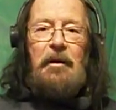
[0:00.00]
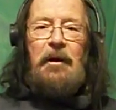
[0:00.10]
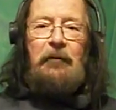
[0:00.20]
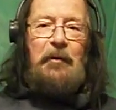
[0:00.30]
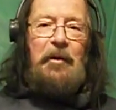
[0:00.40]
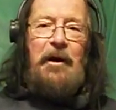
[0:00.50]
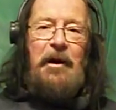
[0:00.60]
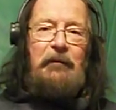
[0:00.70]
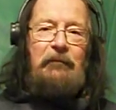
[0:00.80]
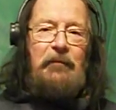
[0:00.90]
If you're
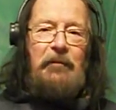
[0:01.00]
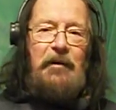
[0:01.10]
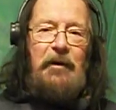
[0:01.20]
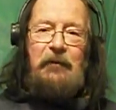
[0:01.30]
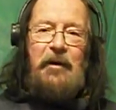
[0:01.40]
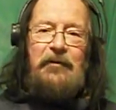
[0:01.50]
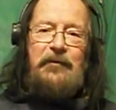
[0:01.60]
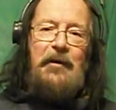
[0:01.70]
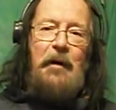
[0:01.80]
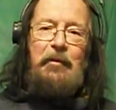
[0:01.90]
not, giving a
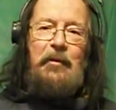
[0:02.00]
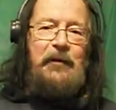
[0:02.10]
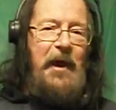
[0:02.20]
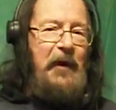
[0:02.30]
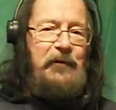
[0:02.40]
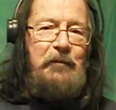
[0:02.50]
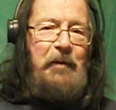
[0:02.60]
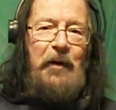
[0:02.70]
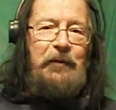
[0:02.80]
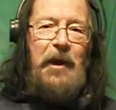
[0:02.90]
scupper's ass
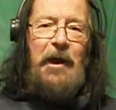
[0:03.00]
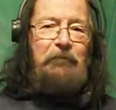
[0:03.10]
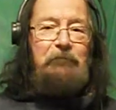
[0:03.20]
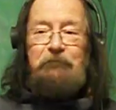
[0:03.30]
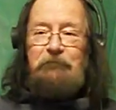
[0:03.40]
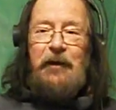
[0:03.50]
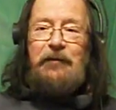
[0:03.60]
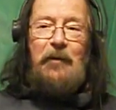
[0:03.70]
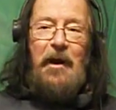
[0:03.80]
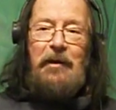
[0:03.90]
about that,
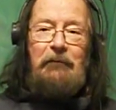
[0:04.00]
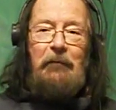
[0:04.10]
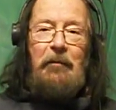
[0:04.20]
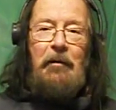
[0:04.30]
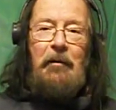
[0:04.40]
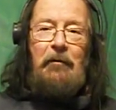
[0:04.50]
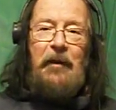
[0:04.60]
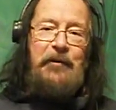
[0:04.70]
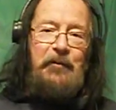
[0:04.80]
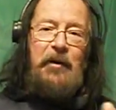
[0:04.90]
that's fine.
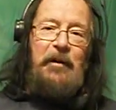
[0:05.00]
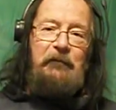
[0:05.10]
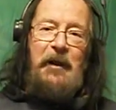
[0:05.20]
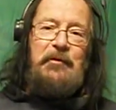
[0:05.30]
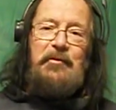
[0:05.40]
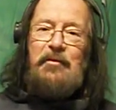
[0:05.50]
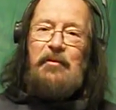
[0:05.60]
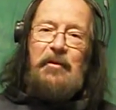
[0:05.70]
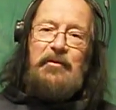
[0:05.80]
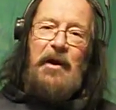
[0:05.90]
That's what Adventures
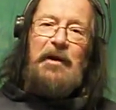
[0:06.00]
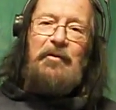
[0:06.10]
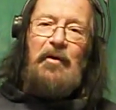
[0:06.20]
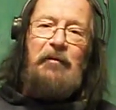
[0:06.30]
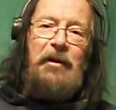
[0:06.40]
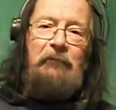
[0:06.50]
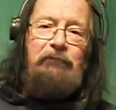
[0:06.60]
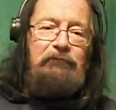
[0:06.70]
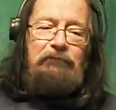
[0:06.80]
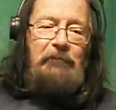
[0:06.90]
with Jane told me.
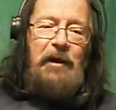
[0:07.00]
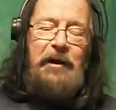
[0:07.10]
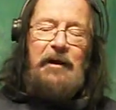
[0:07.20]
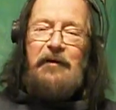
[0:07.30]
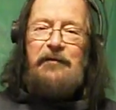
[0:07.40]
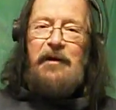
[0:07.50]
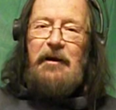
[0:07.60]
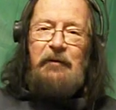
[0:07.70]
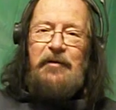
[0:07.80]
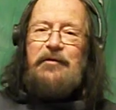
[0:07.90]
He doesn't
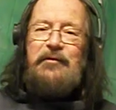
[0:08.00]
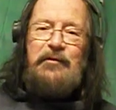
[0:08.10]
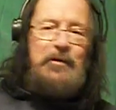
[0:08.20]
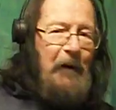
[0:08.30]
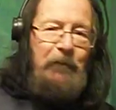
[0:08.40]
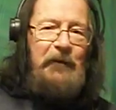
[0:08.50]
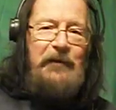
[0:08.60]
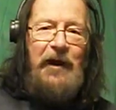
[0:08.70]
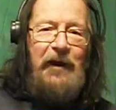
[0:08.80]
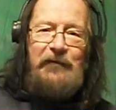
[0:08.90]
give a
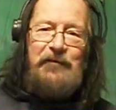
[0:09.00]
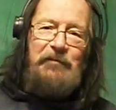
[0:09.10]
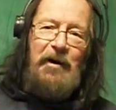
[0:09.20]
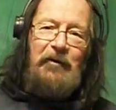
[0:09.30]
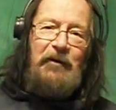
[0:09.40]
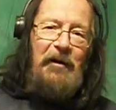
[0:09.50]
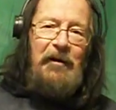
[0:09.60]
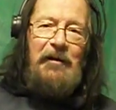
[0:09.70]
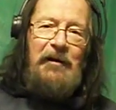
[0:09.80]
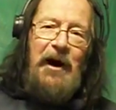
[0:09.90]
scupper's ass about
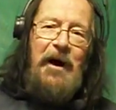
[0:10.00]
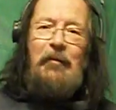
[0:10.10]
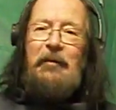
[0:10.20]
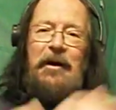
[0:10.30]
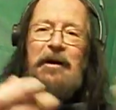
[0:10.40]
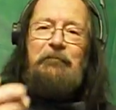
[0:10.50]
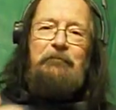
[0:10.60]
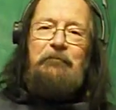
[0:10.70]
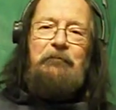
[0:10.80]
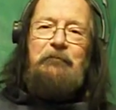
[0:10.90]
how many
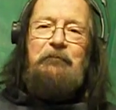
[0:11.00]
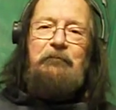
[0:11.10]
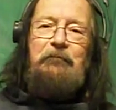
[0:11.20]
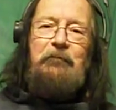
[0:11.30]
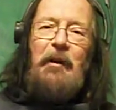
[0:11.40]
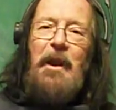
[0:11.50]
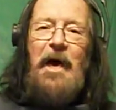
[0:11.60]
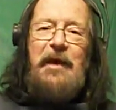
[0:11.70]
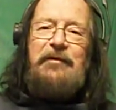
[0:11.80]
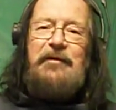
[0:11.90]

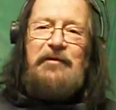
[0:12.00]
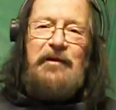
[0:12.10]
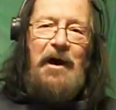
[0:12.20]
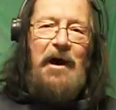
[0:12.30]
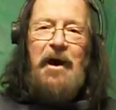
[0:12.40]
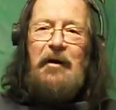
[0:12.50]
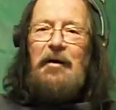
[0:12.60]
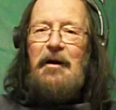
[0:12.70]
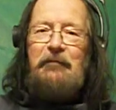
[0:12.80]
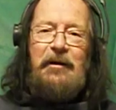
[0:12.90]
likes he's got
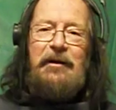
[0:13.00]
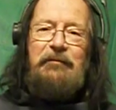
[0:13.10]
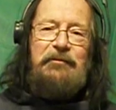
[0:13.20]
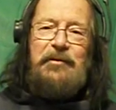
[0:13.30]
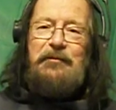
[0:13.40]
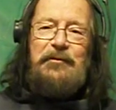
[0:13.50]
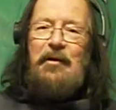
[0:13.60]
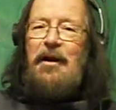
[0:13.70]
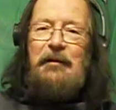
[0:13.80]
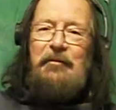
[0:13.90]
or how many
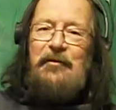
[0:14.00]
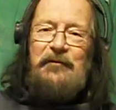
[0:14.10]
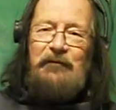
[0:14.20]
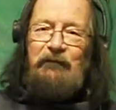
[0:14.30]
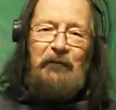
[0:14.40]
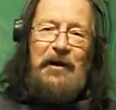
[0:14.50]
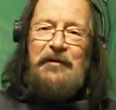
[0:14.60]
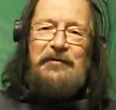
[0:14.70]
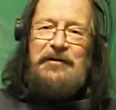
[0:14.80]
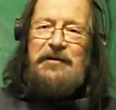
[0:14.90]
subscribers,
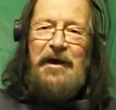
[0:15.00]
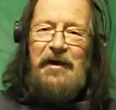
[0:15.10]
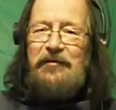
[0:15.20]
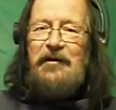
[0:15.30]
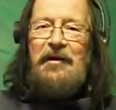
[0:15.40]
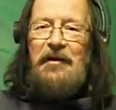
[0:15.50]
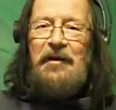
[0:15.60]
friends he has.